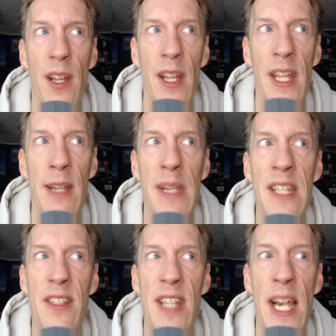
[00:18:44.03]
it
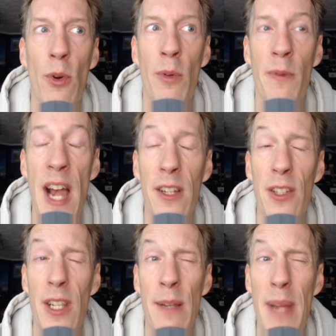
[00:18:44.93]
means that it will in fact
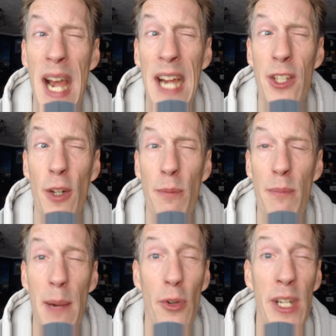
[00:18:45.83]
impact your
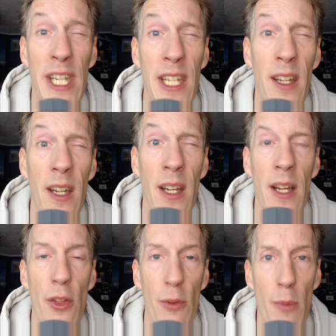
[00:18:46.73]
memory
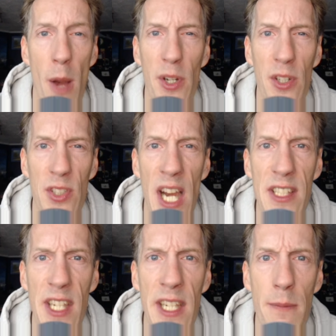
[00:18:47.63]
thermometer
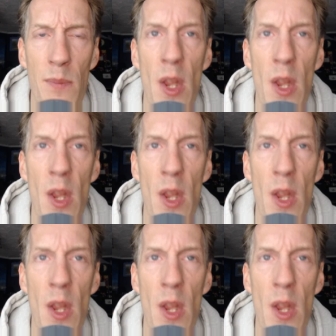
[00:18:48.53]
sizing.